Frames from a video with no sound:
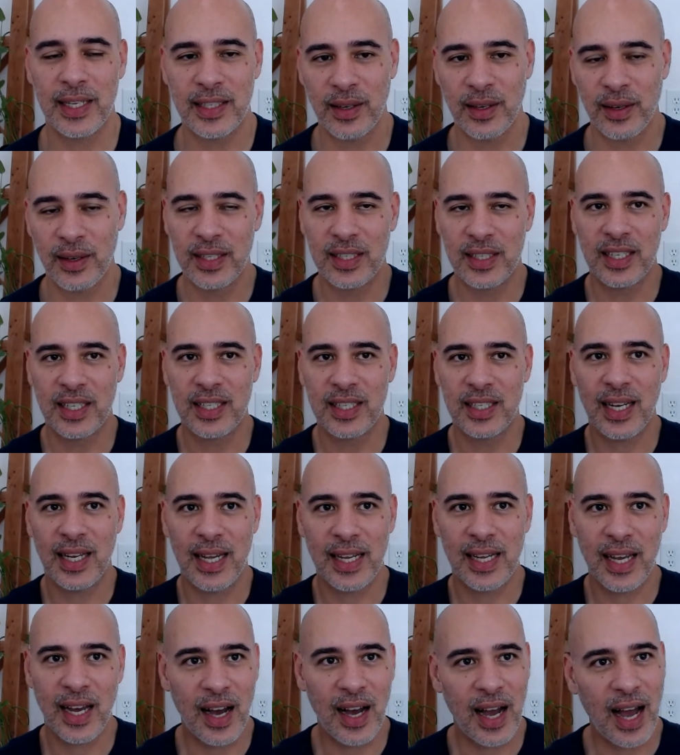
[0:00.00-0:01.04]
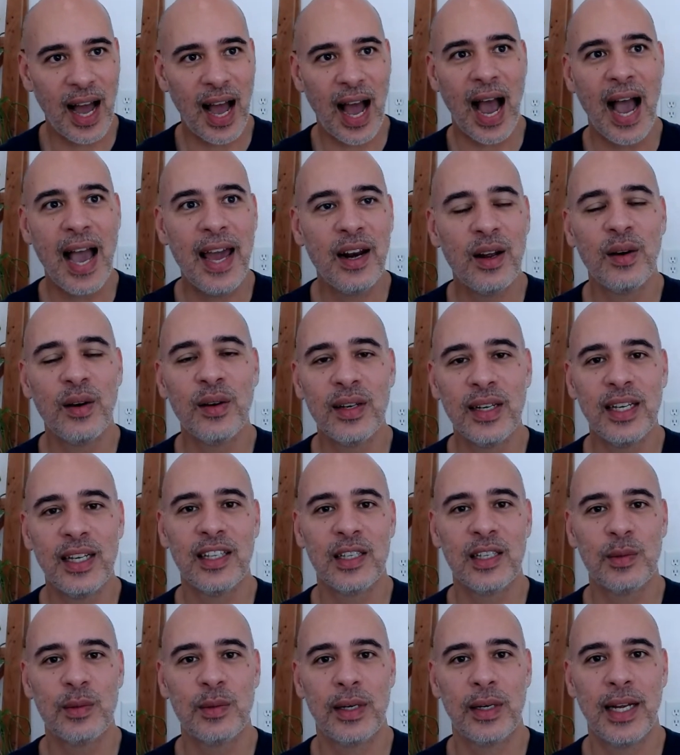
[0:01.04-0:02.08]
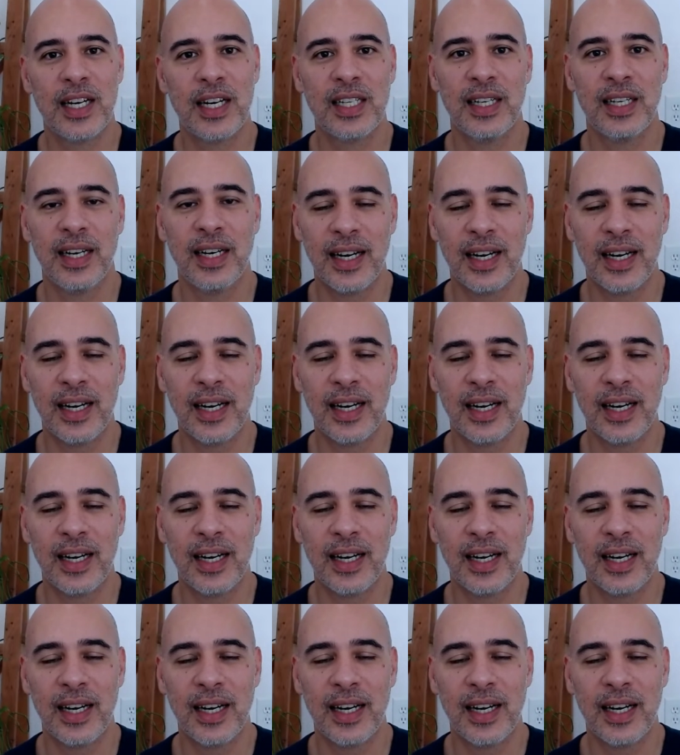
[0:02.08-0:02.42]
So it's just like, I don't need this protection.